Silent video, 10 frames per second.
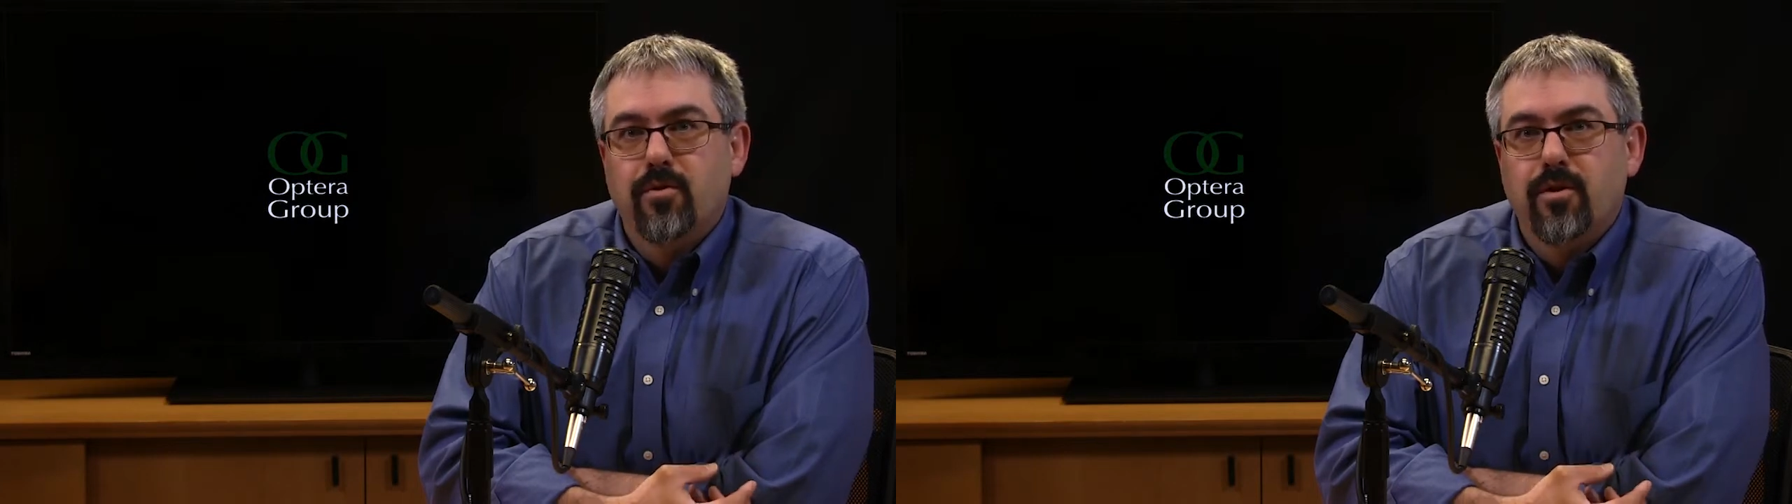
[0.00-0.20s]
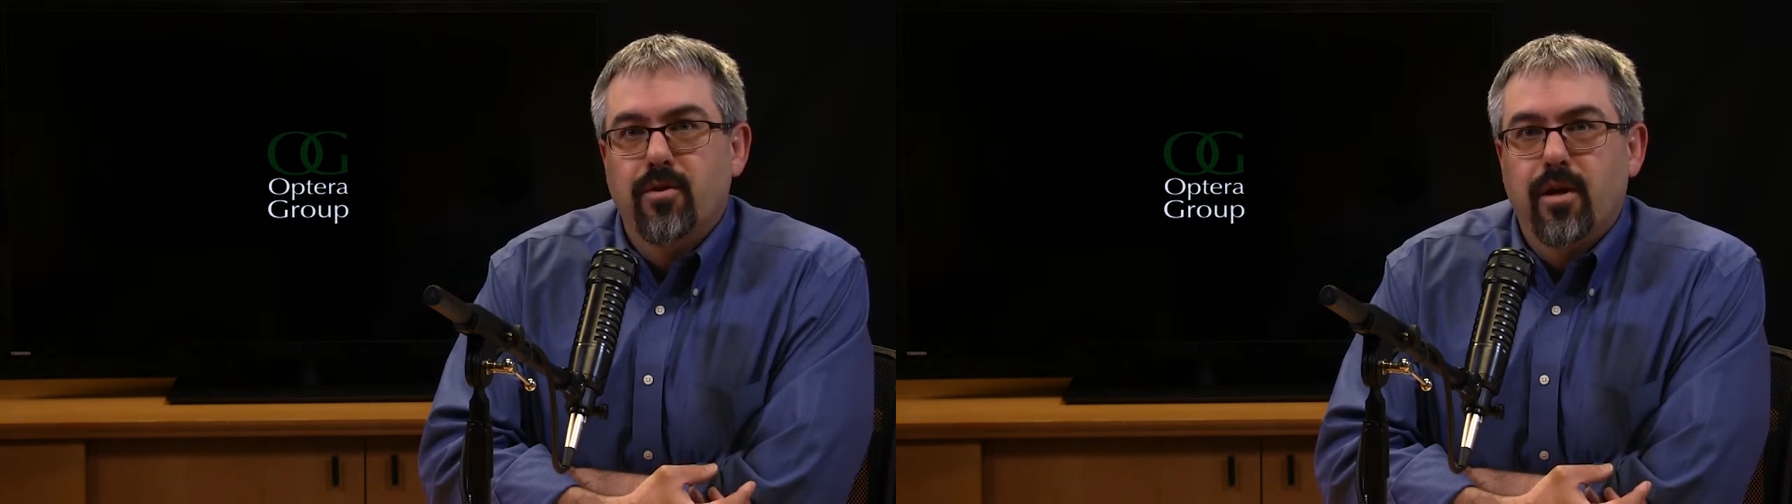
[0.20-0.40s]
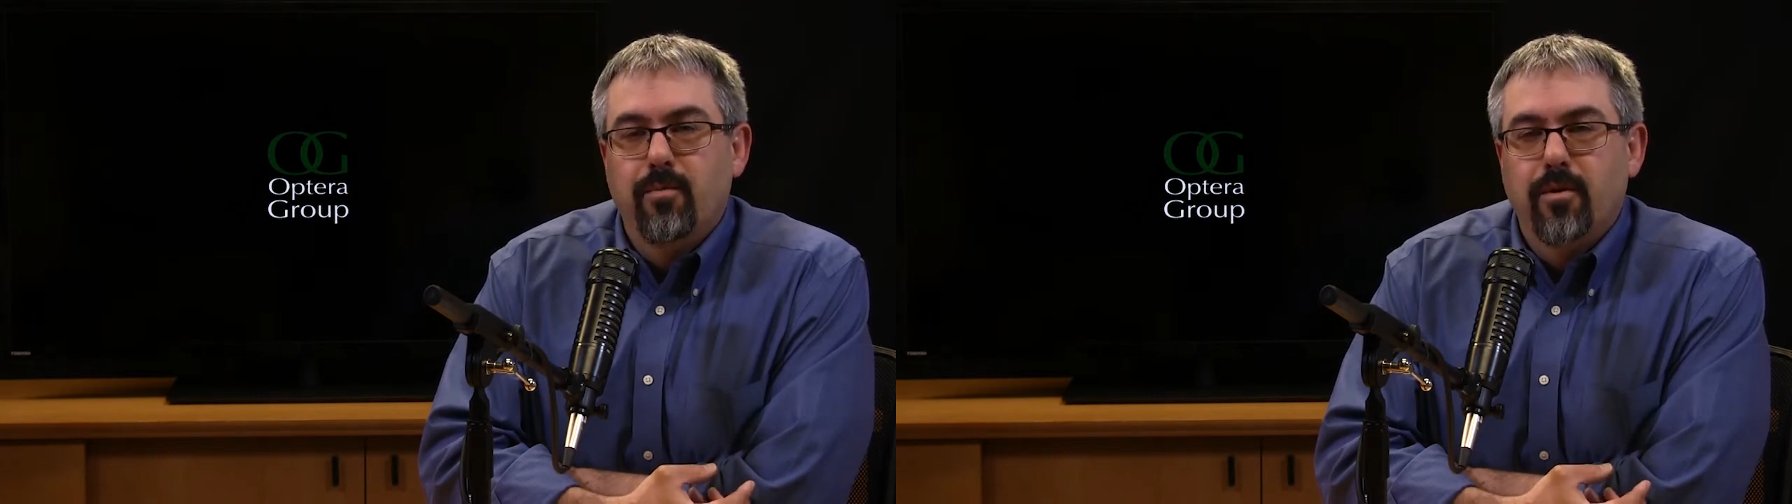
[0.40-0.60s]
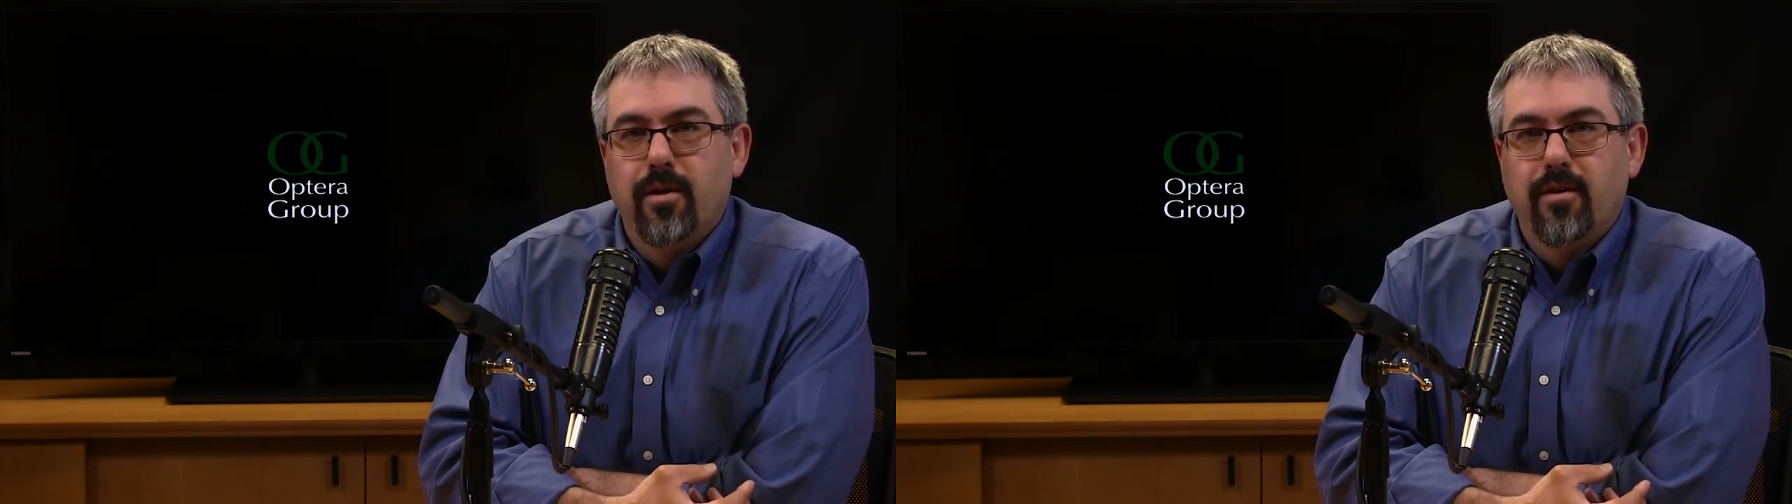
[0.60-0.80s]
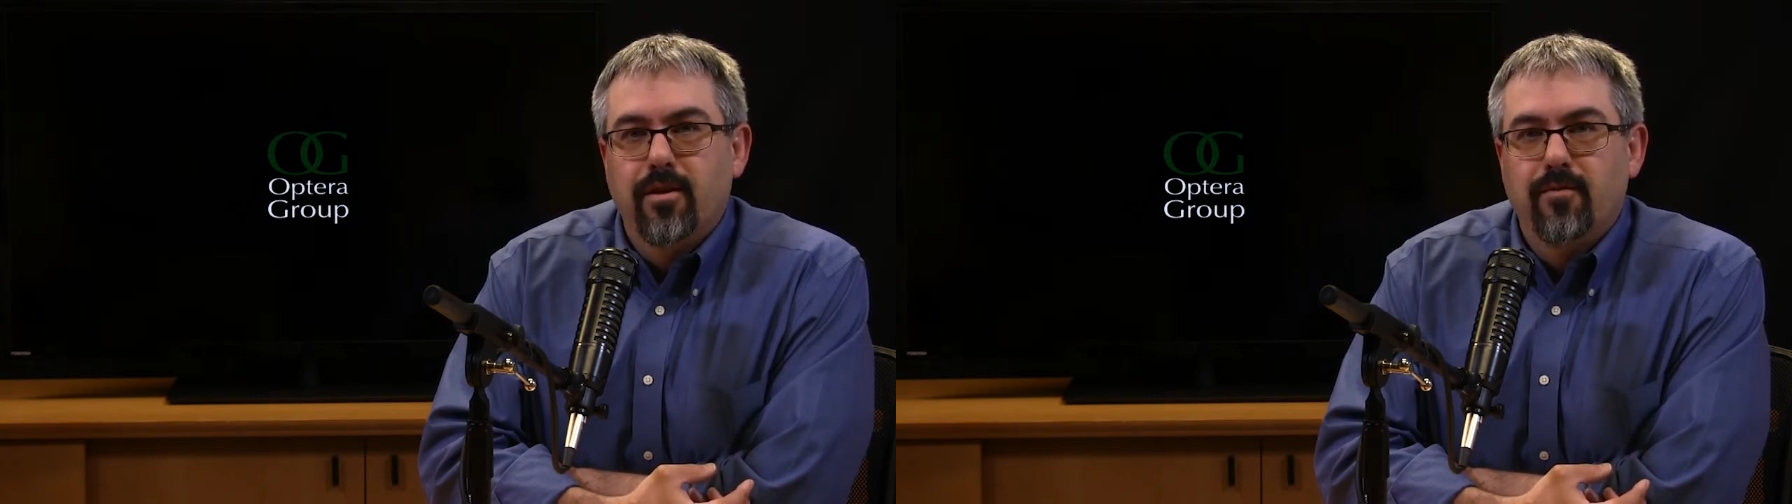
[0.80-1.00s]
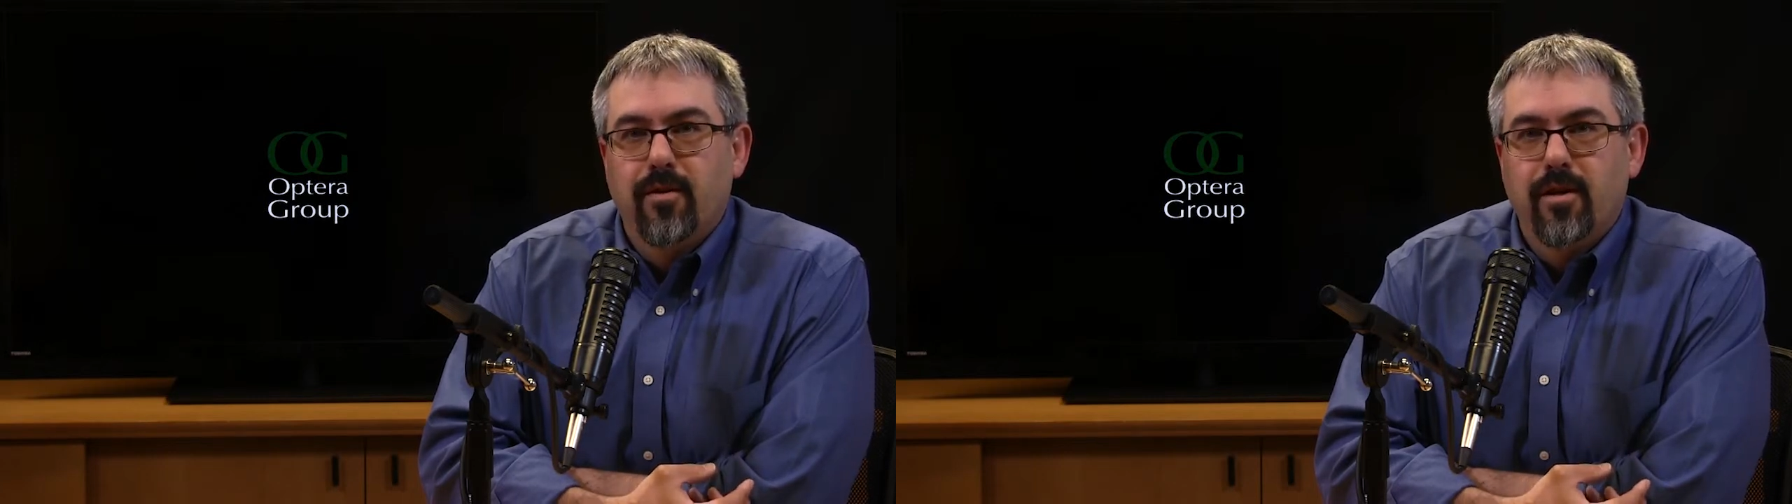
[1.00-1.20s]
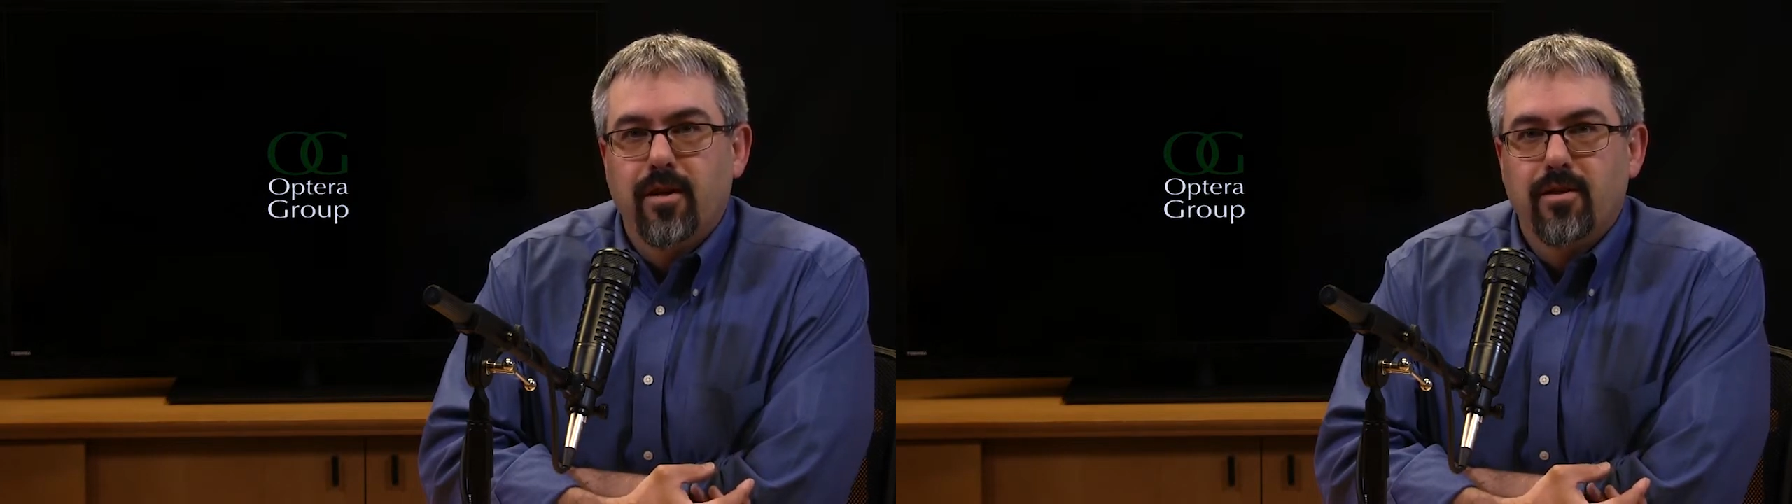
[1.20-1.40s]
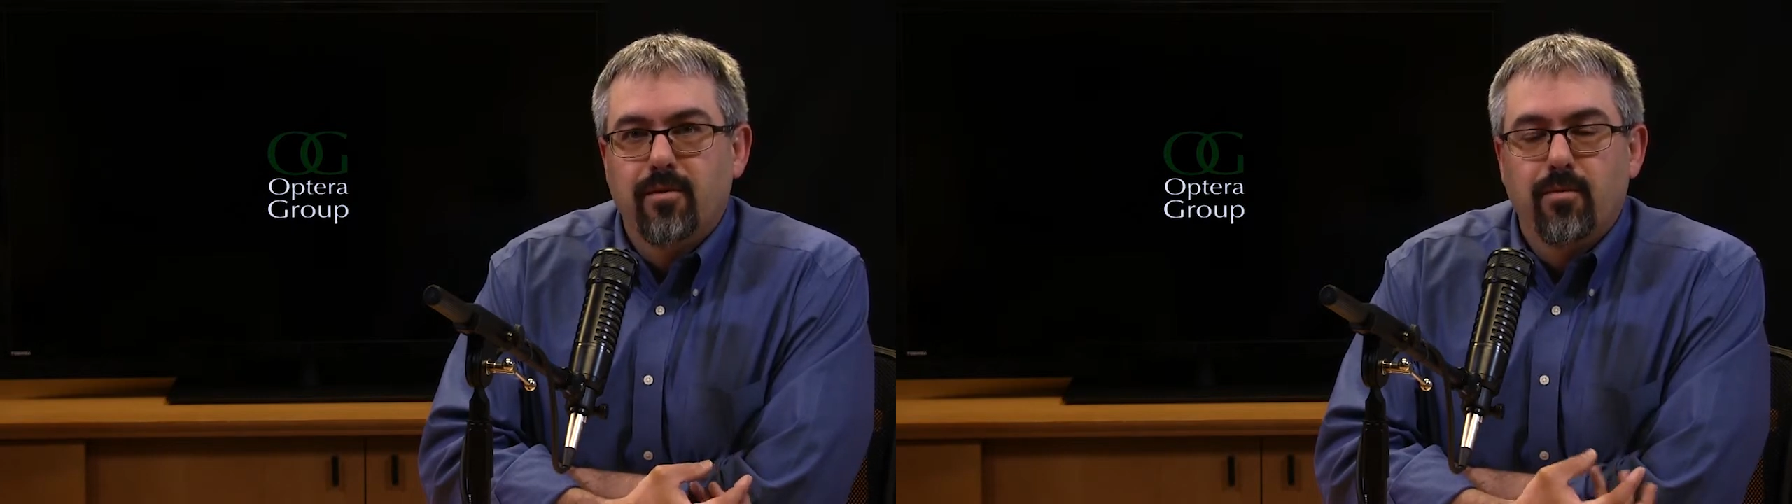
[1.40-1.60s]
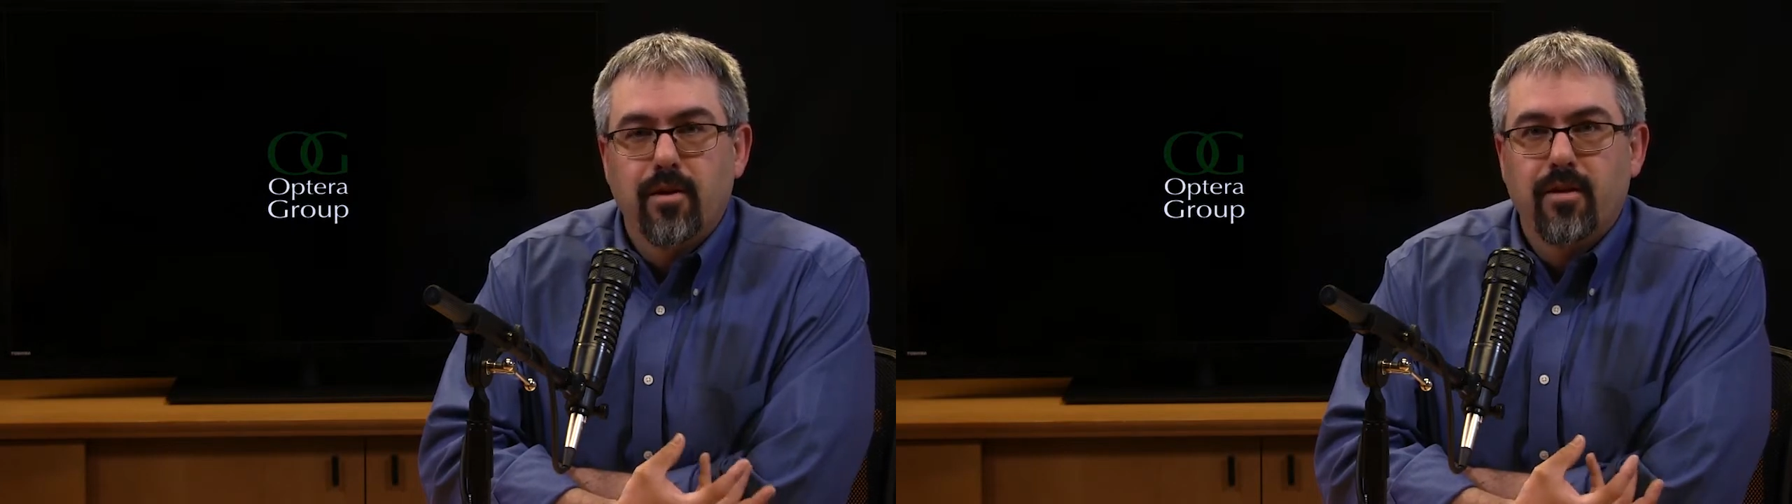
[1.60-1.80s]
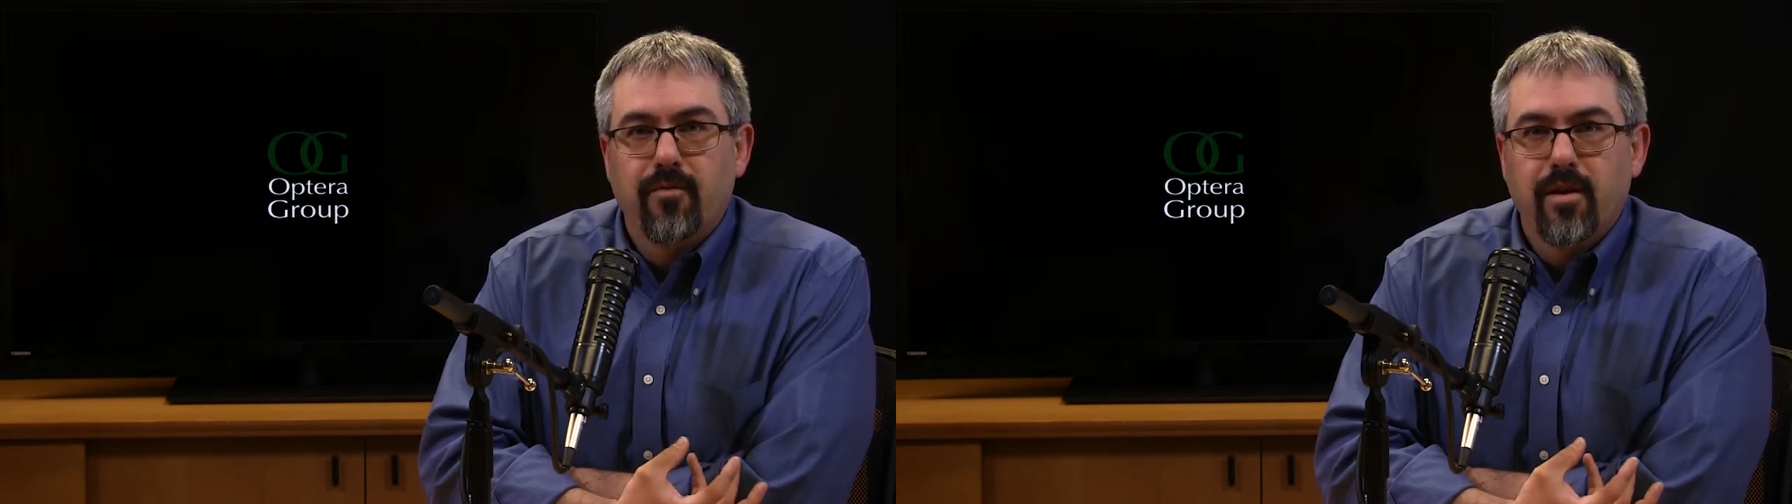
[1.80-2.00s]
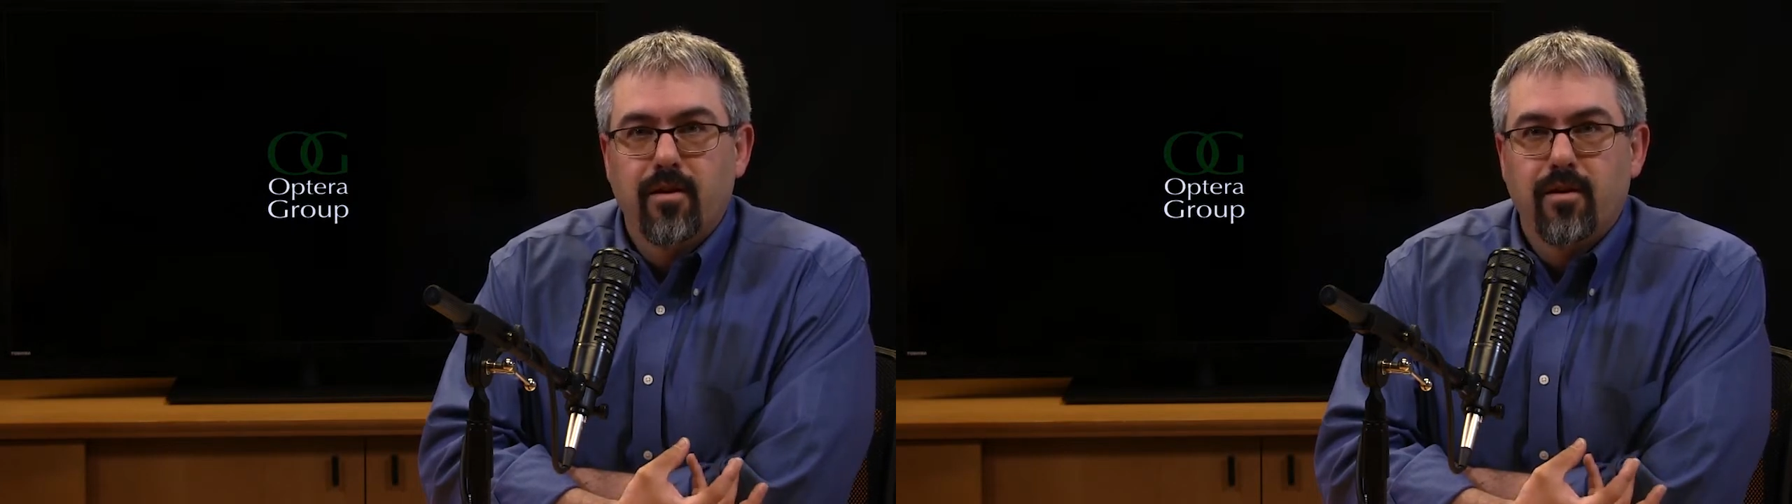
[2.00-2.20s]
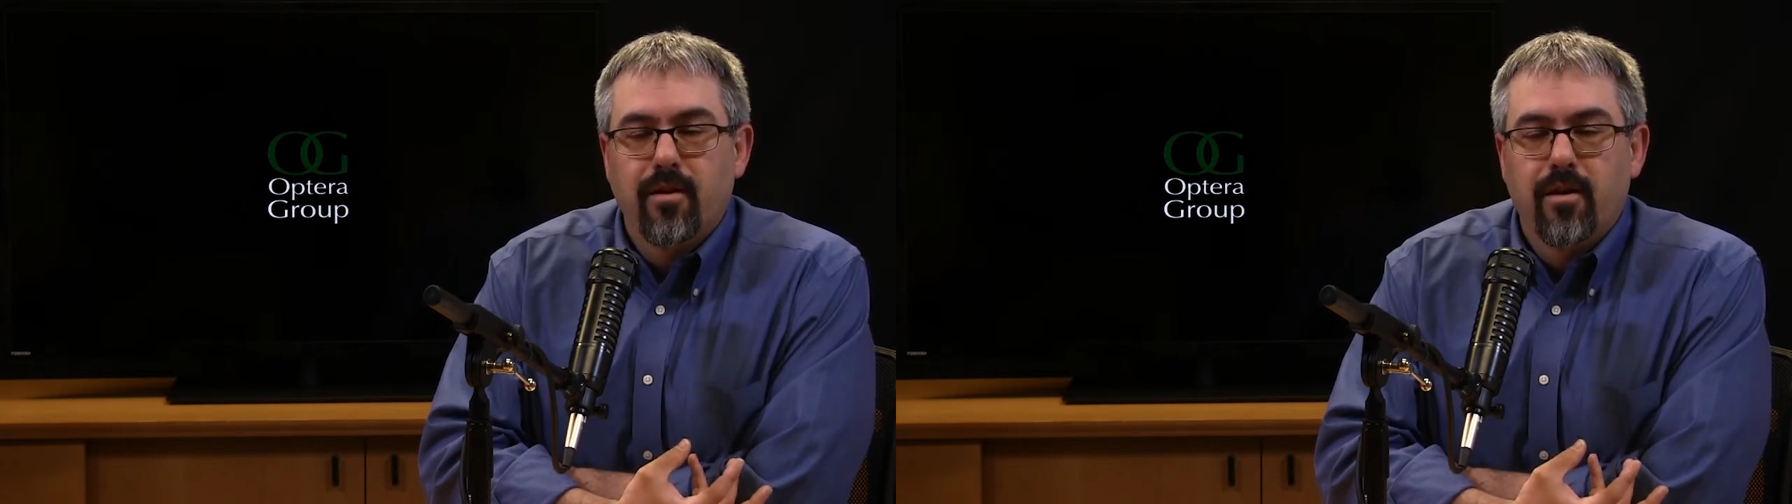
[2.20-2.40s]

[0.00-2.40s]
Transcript: to try to build out these front ends to pre-configure